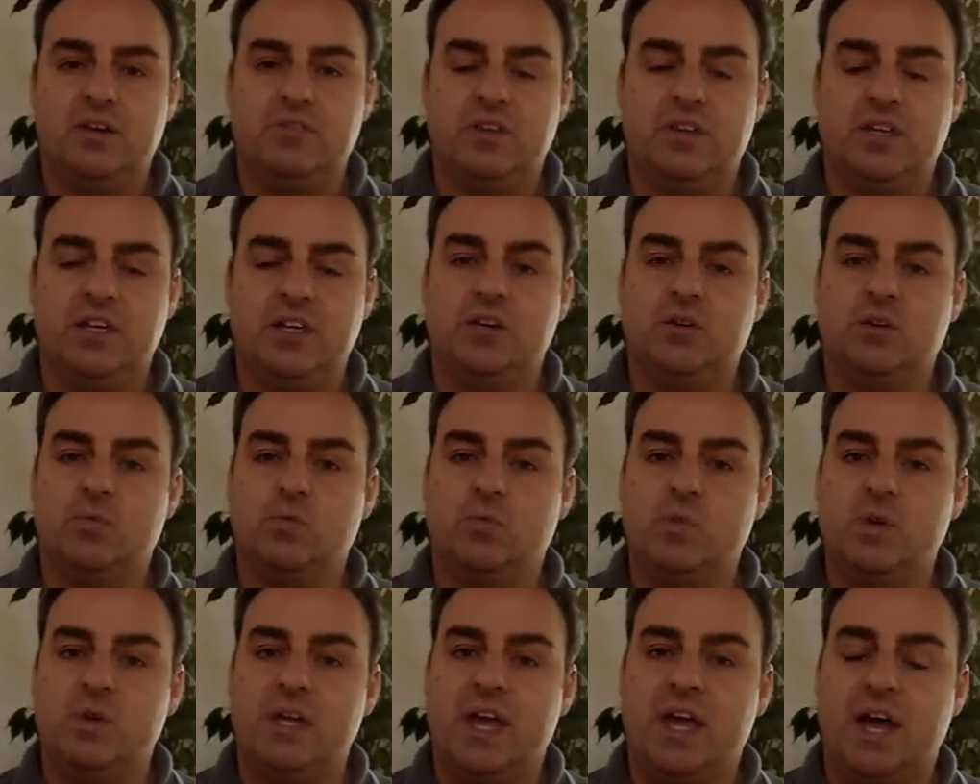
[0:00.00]

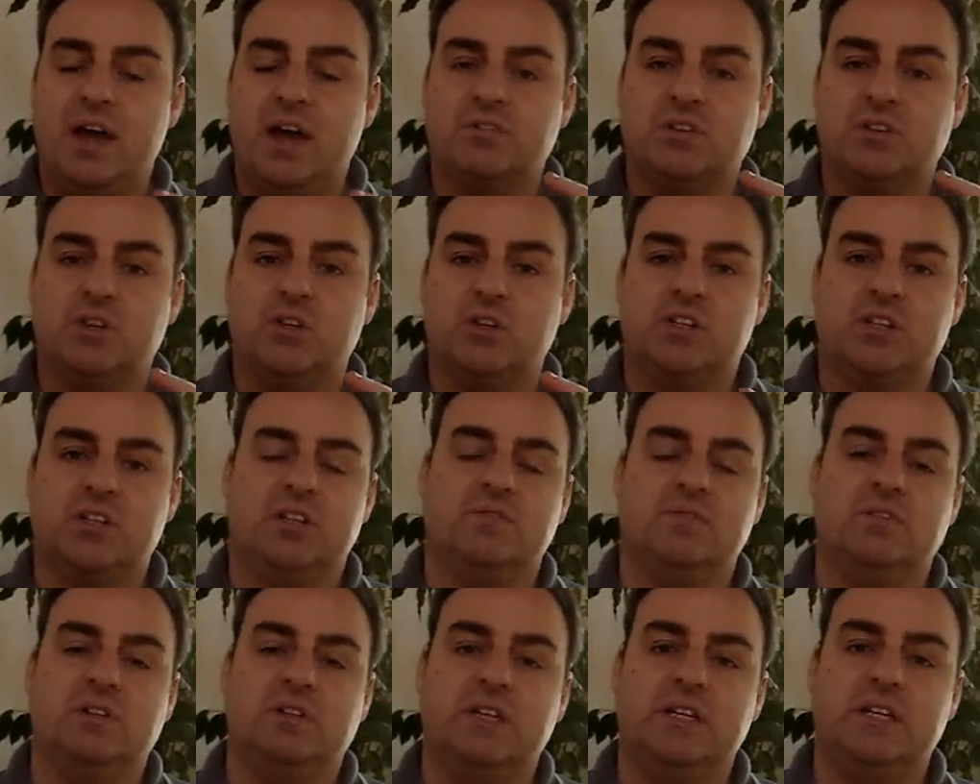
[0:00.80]
then we have to look
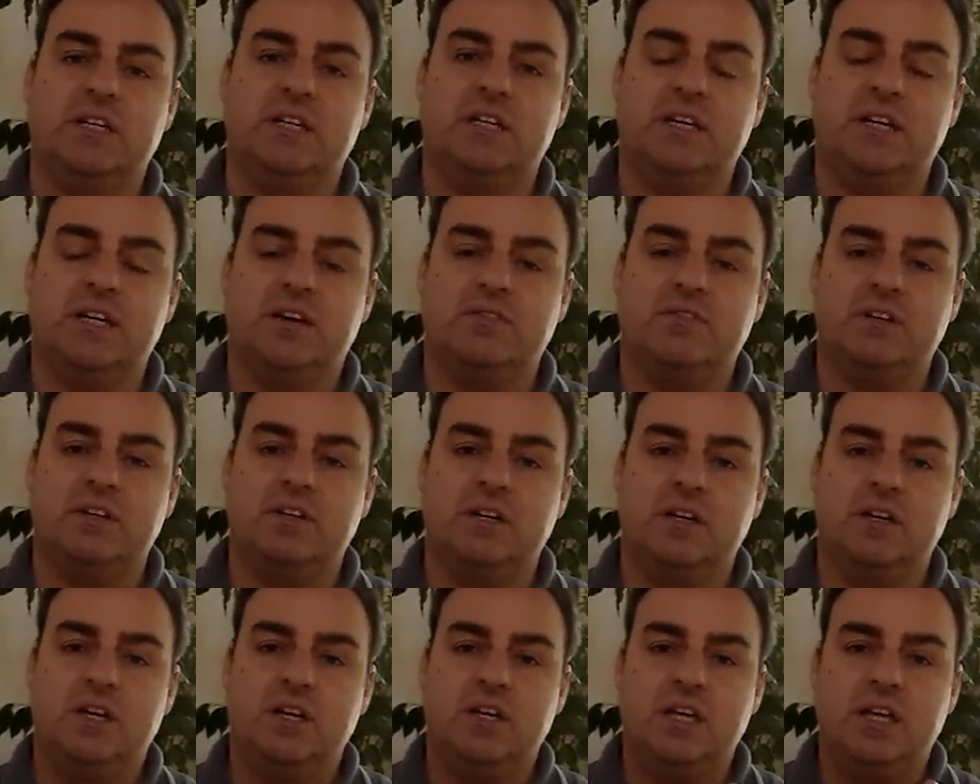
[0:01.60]
at the validity of it.